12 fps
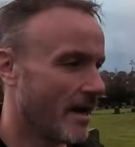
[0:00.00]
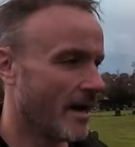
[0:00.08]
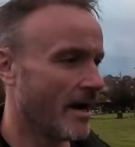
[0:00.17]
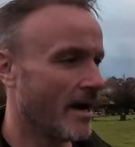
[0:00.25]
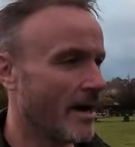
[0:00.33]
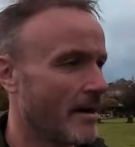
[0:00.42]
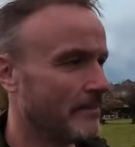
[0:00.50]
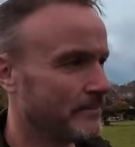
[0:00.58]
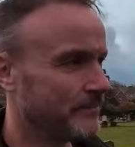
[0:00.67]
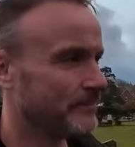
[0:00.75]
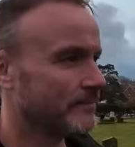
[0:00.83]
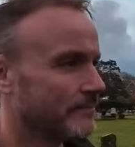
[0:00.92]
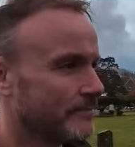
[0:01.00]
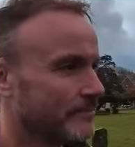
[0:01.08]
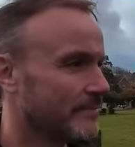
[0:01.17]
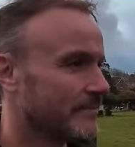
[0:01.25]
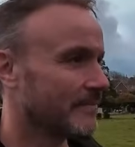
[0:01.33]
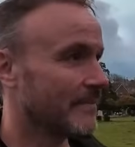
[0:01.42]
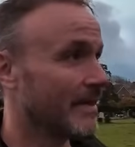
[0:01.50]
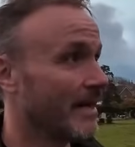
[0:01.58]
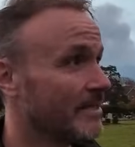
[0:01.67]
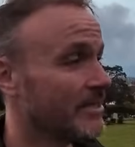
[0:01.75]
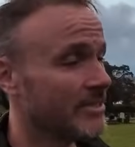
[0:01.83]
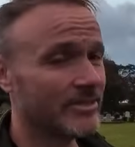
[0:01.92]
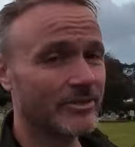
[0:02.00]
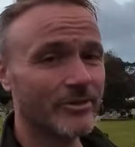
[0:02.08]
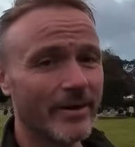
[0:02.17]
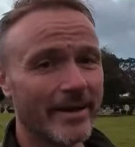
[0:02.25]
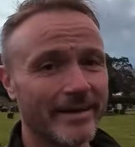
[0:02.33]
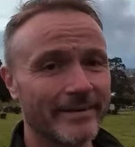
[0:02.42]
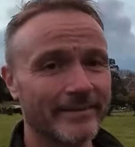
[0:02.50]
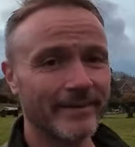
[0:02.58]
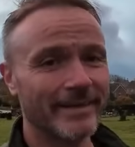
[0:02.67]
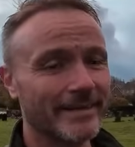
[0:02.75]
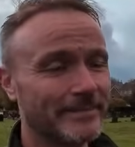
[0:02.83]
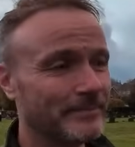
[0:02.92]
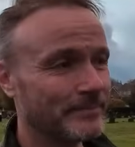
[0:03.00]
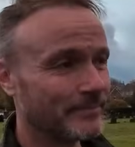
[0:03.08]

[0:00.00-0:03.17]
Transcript: And just enjoy it, won't you?